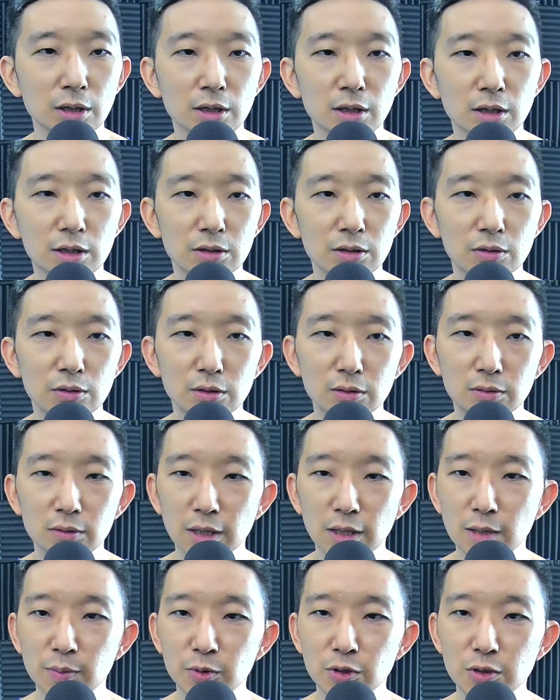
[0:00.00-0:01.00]
I don't know
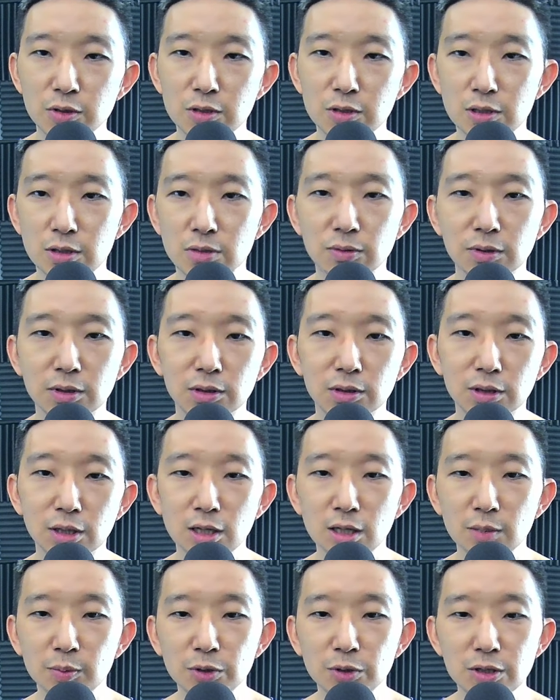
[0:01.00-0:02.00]
what Aptos is doing.
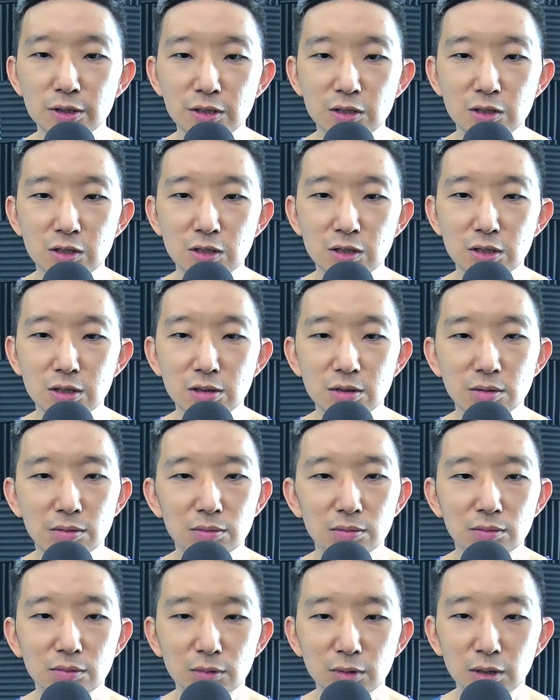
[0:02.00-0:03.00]
Aptos is just
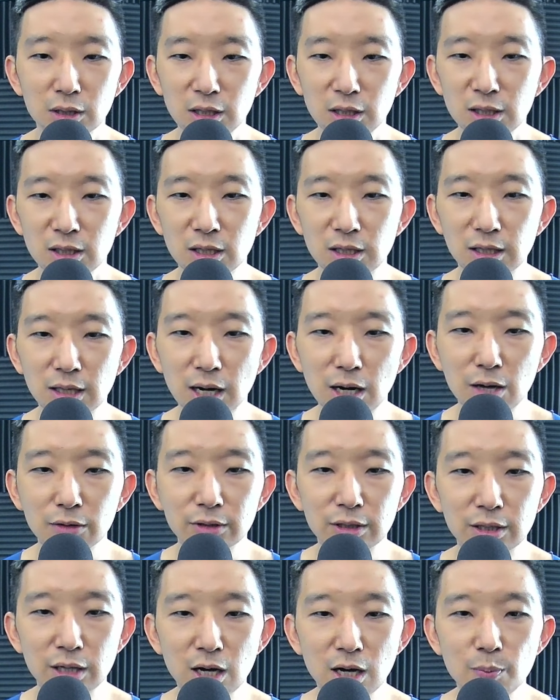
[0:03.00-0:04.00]
in and
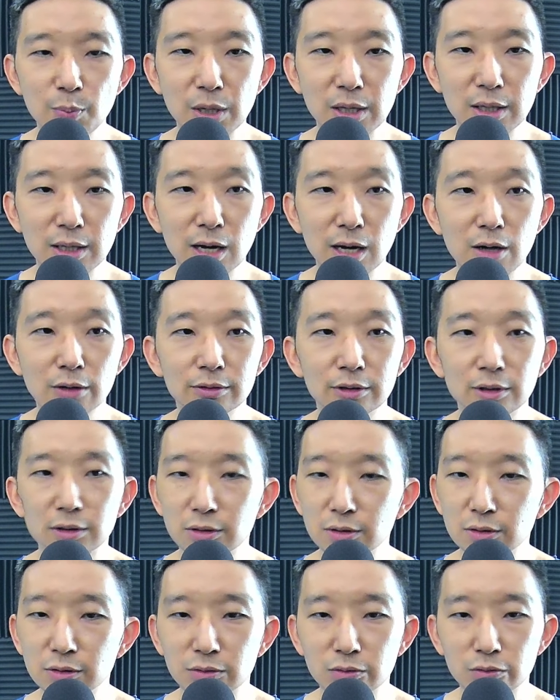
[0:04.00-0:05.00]
out and up and down
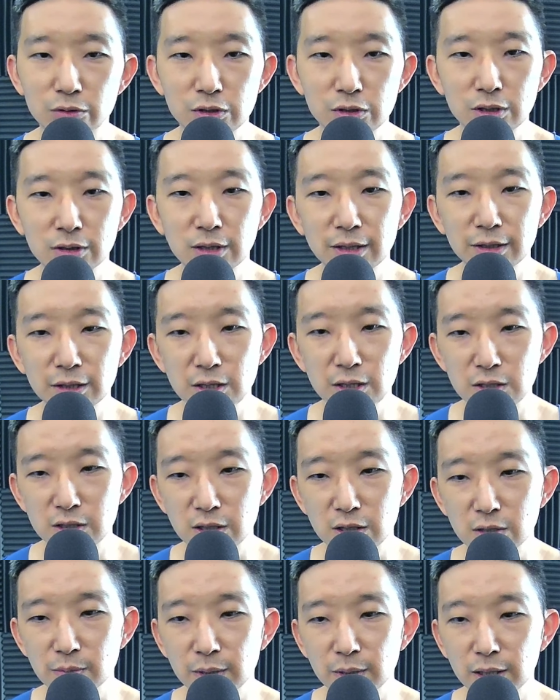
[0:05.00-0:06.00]
and, you know, still under the
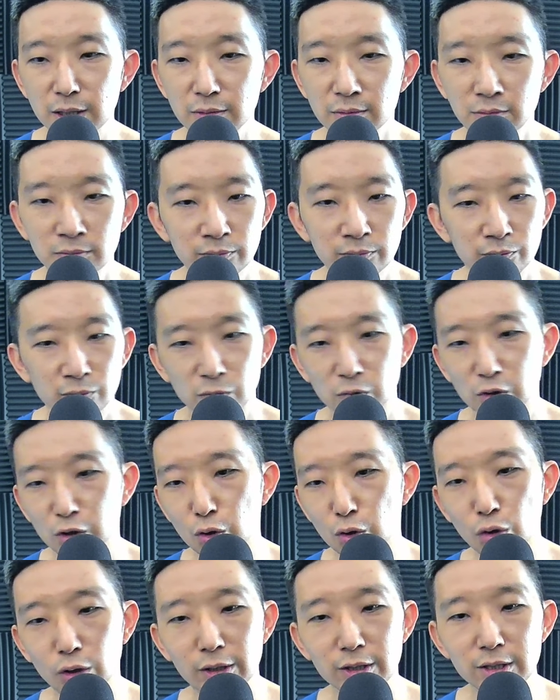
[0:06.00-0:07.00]
skinny pink line.
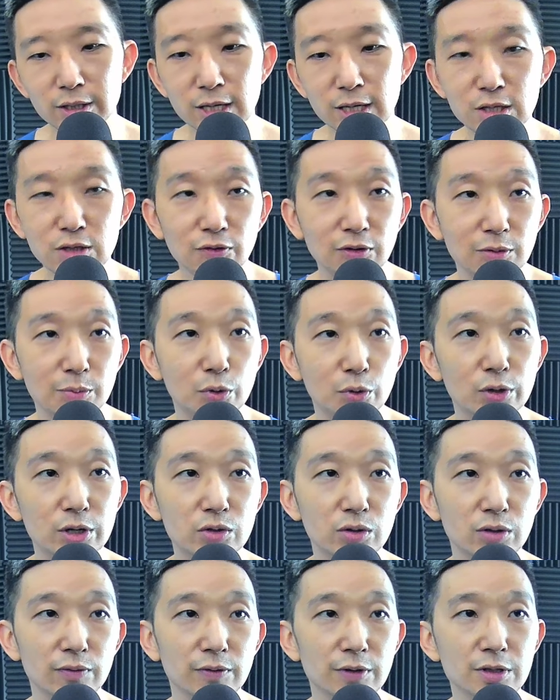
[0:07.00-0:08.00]
No clear signs of a
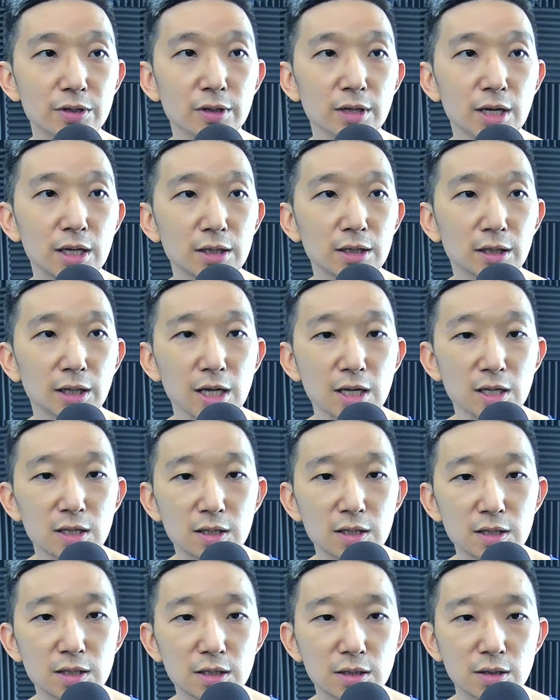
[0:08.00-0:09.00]
bullish reversal yet
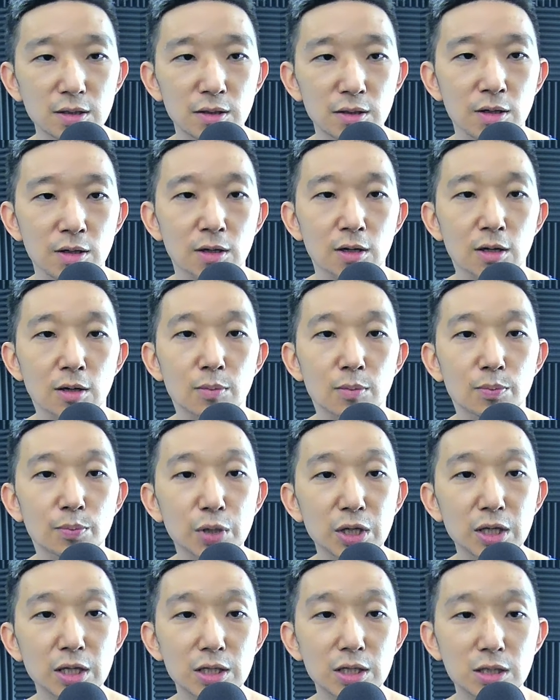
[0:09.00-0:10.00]
against
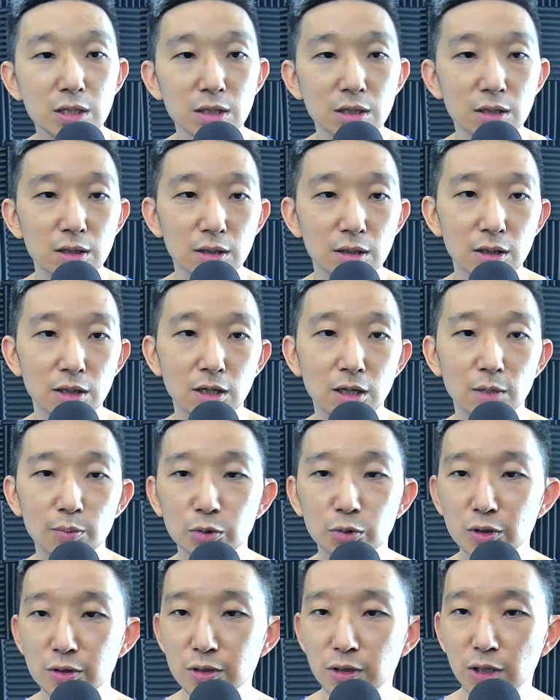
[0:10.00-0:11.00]
BTC.
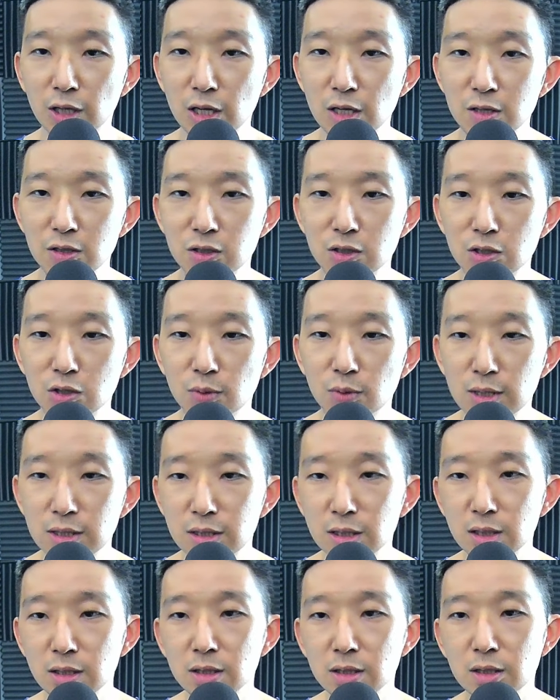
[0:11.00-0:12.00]
Aptos against
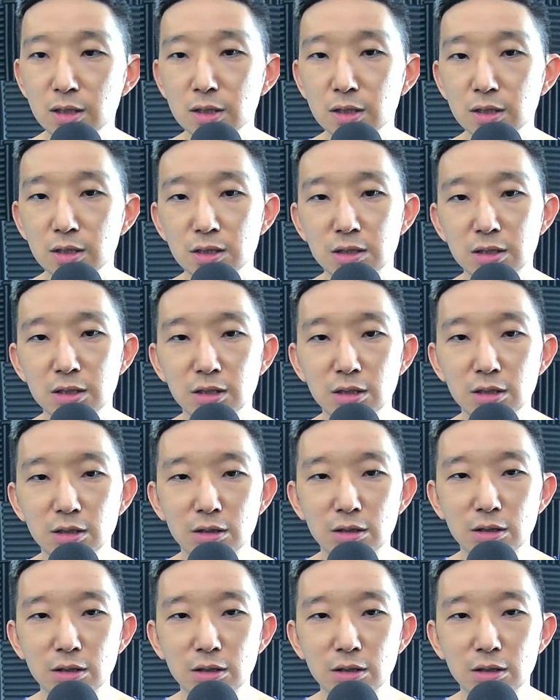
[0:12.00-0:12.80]
USD is